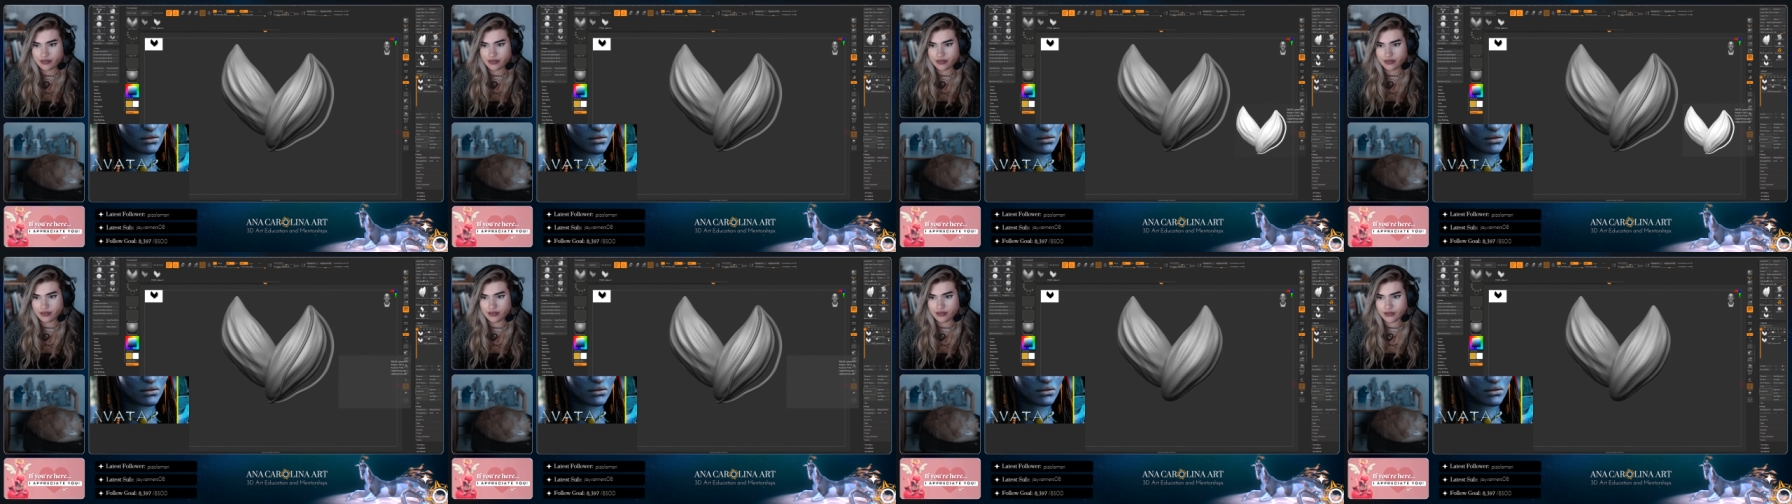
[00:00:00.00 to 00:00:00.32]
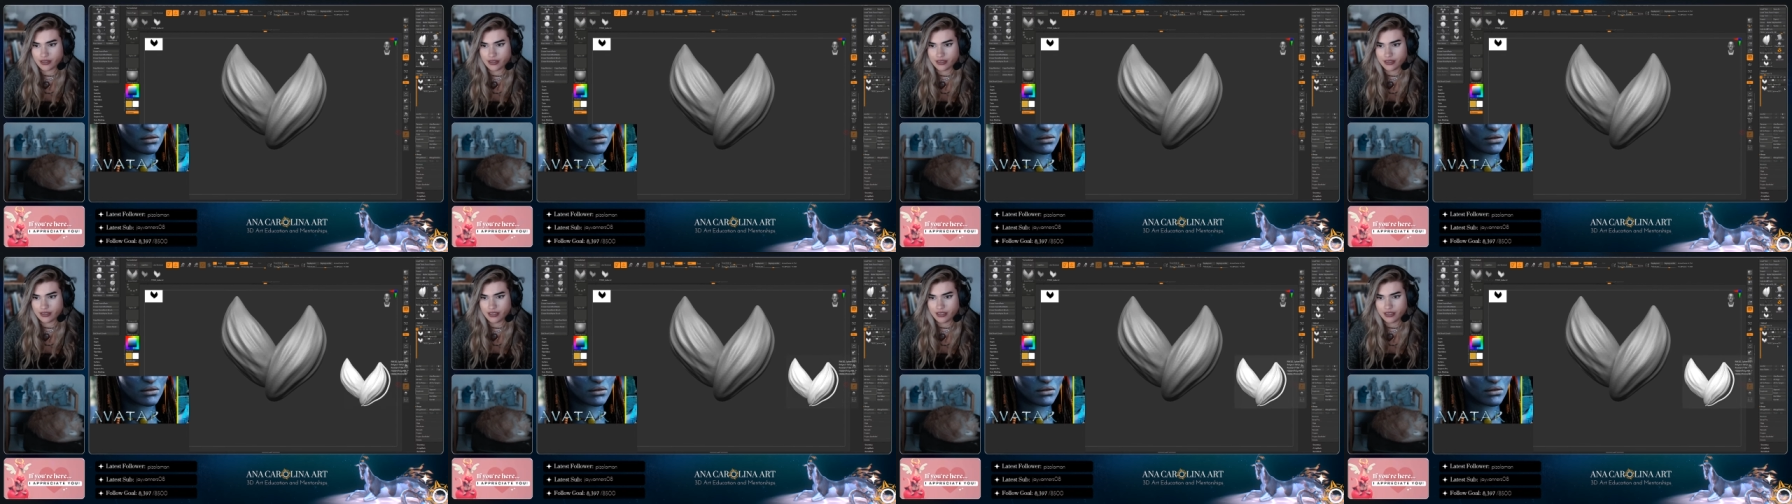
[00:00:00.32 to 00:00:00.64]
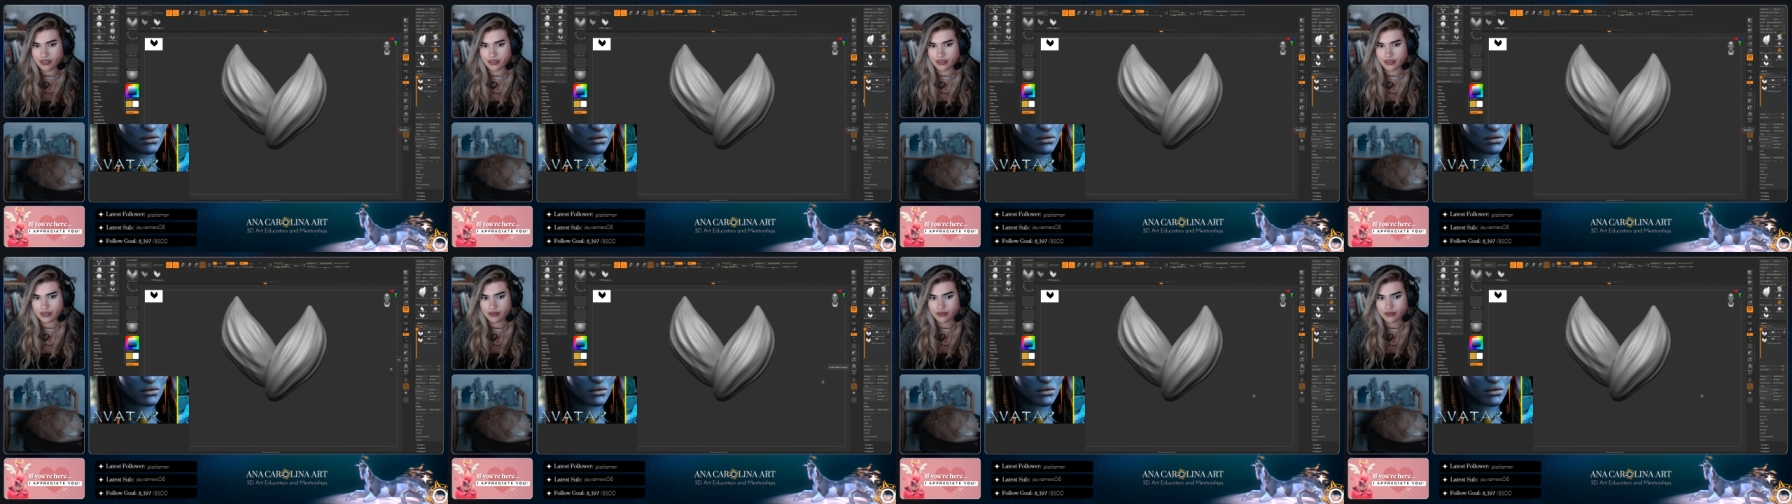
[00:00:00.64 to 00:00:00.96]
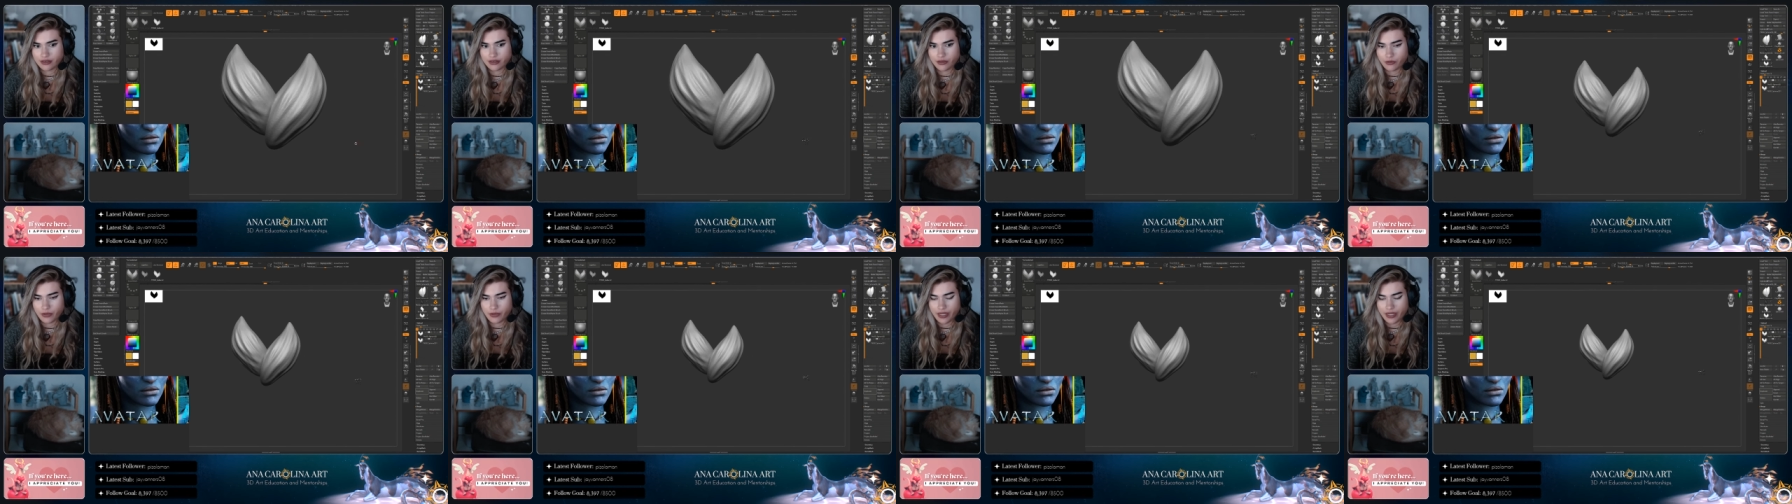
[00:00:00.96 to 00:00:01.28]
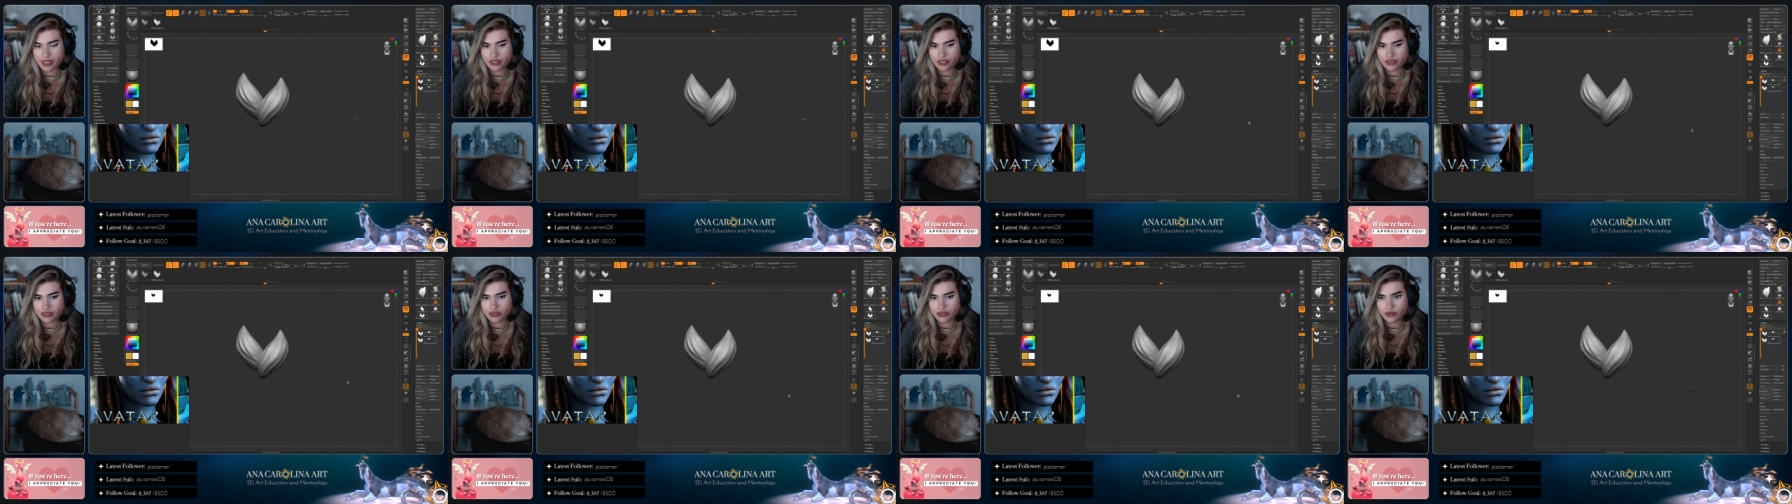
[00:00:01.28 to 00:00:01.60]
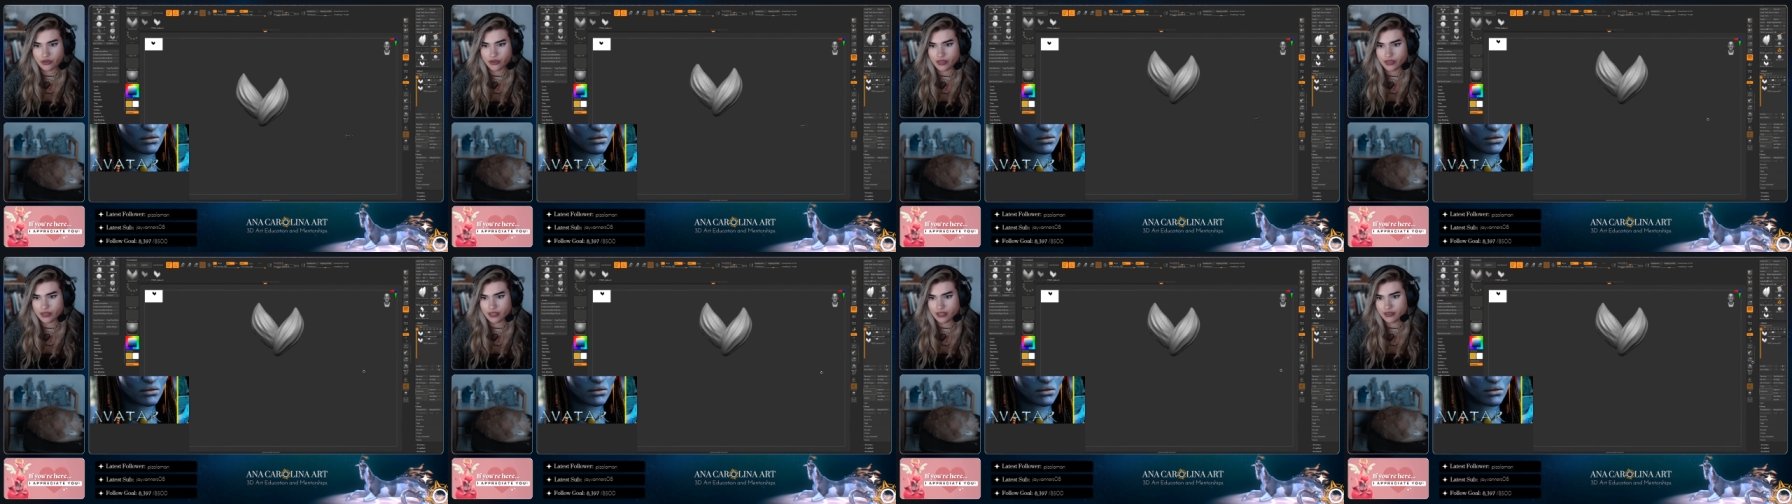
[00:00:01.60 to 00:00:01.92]
So I think the way to
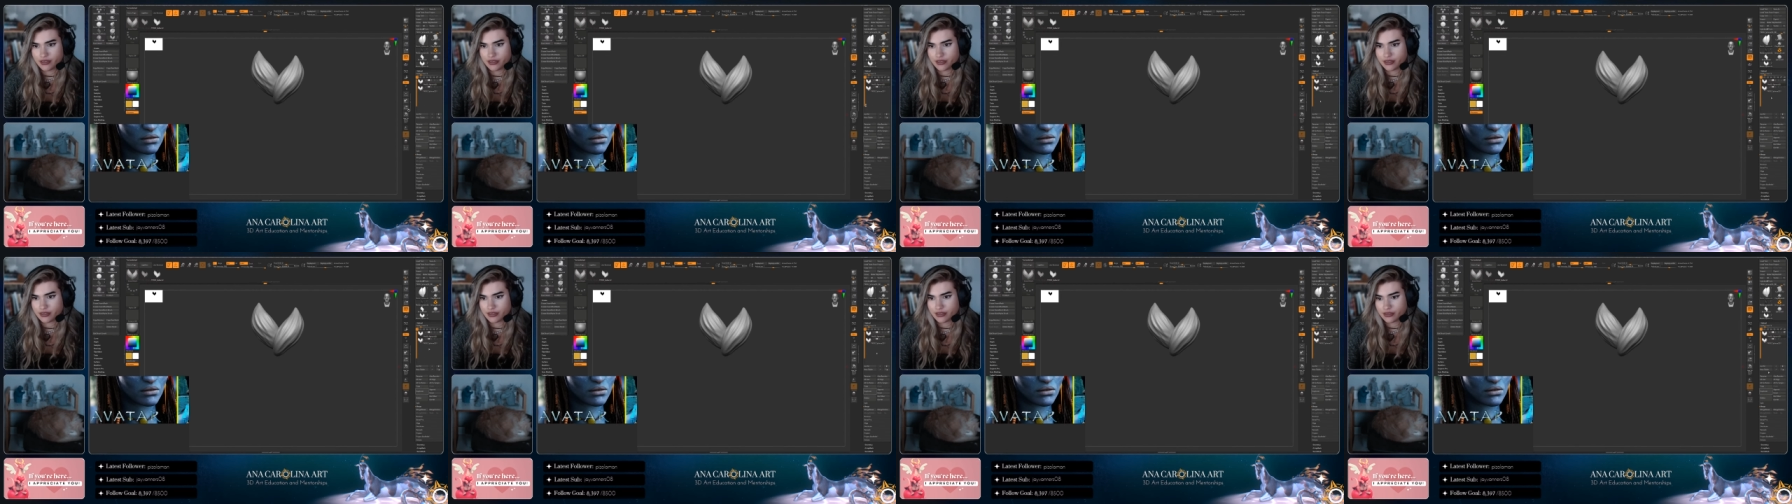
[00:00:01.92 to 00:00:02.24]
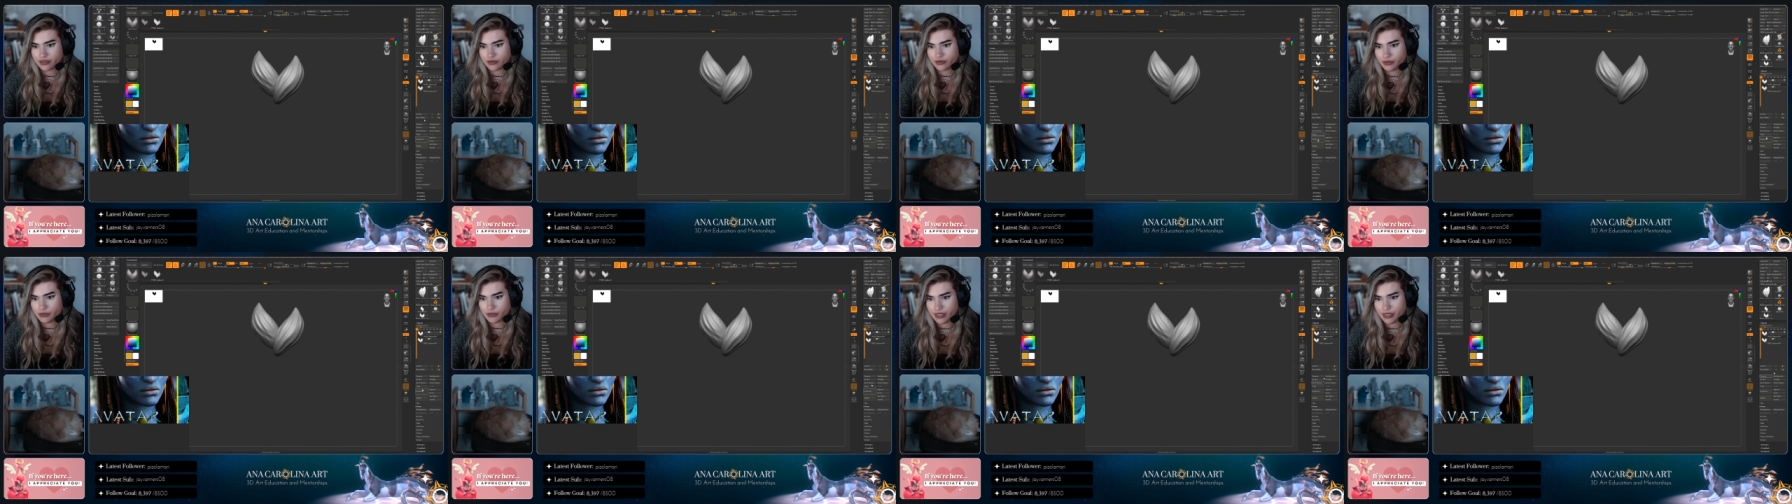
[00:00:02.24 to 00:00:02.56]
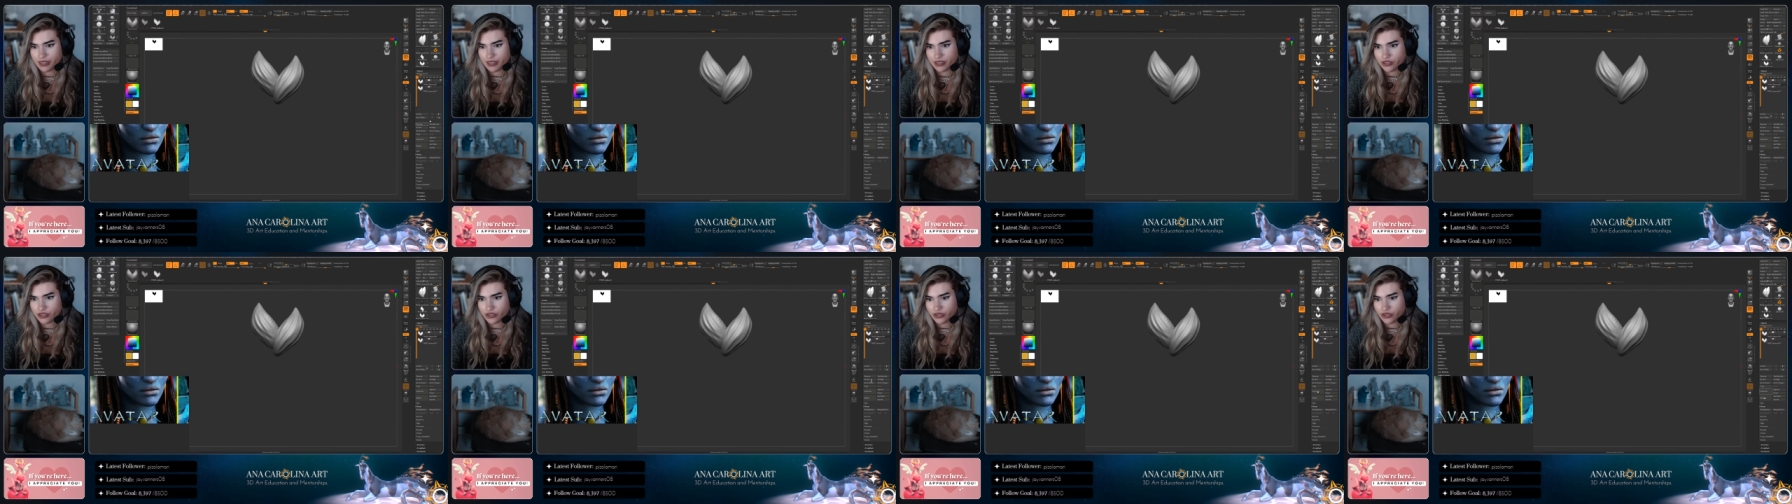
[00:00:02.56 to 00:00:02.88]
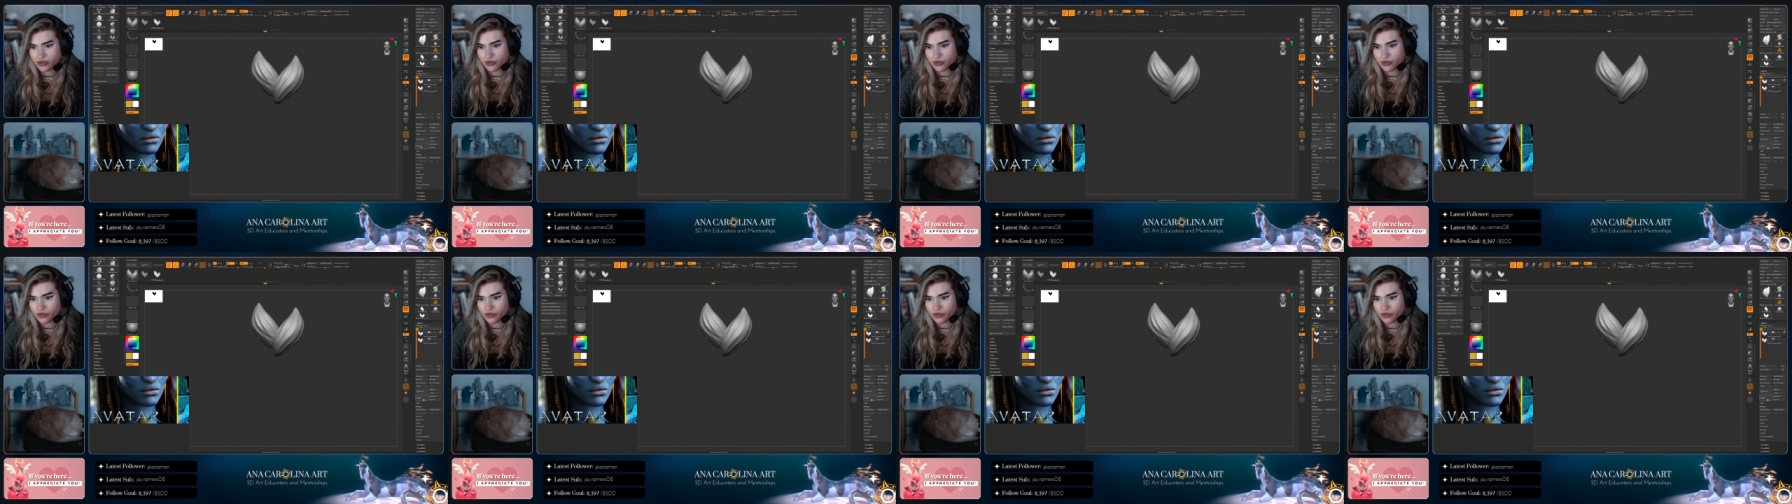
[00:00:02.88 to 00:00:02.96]
do this would be